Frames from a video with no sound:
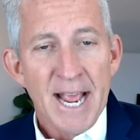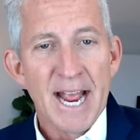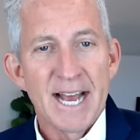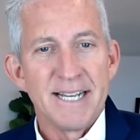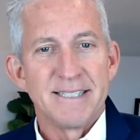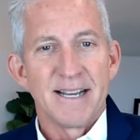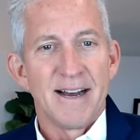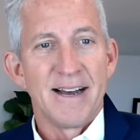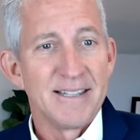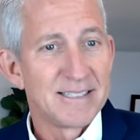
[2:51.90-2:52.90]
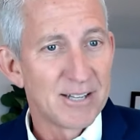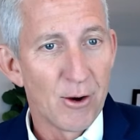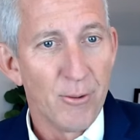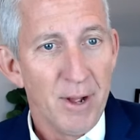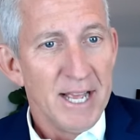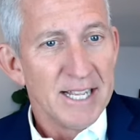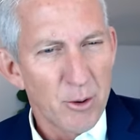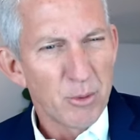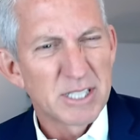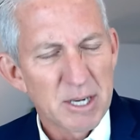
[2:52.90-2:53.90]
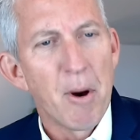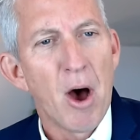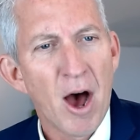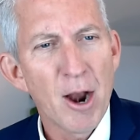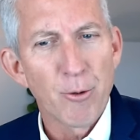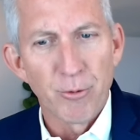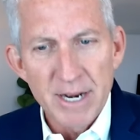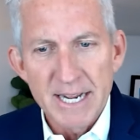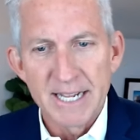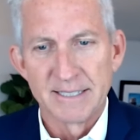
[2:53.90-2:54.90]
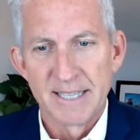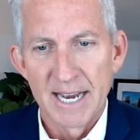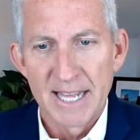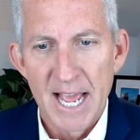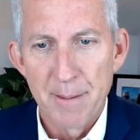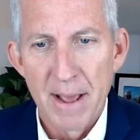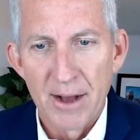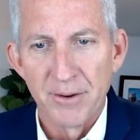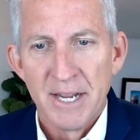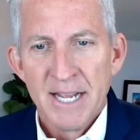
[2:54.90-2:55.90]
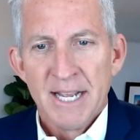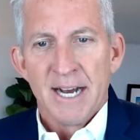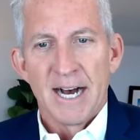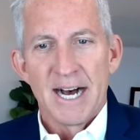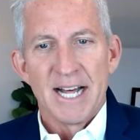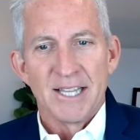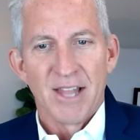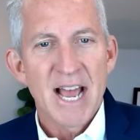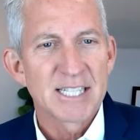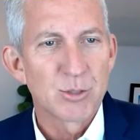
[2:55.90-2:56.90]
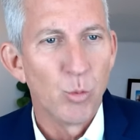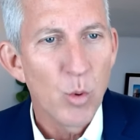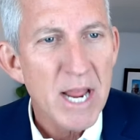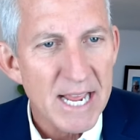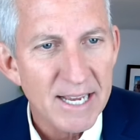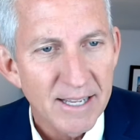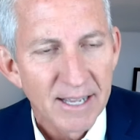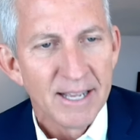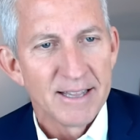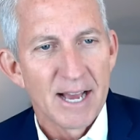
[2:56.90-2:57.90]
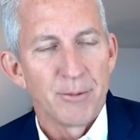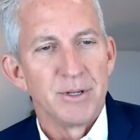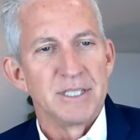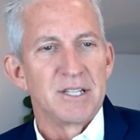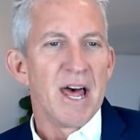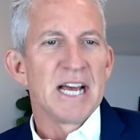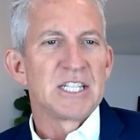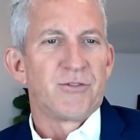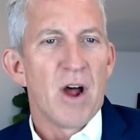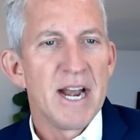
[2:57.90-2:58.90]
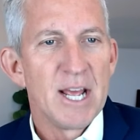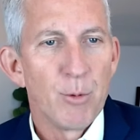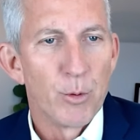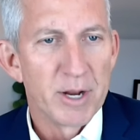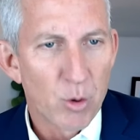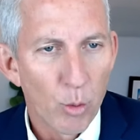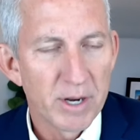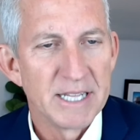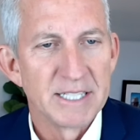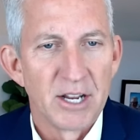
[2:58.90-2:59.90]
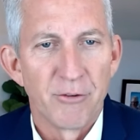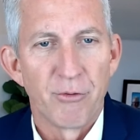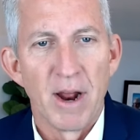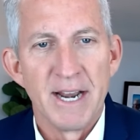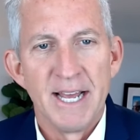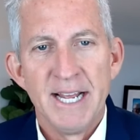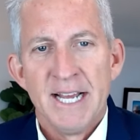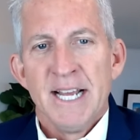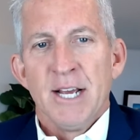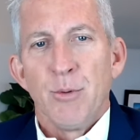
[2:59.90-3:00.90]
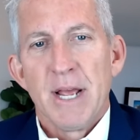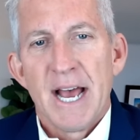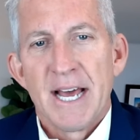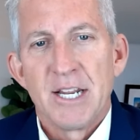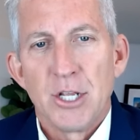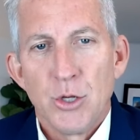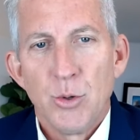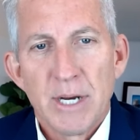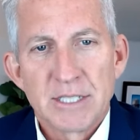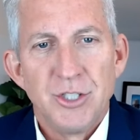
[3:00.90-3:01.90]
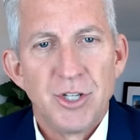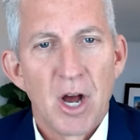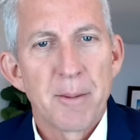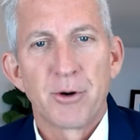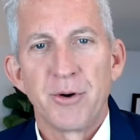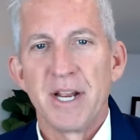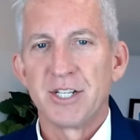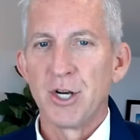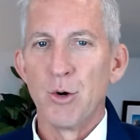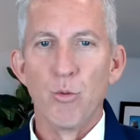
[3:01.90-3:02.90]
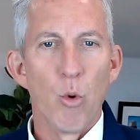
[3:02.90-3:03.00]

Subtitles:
And so there were some hot readings that came out last week. That was last Friday. We're recording this on a Friday. We had U.S. job creation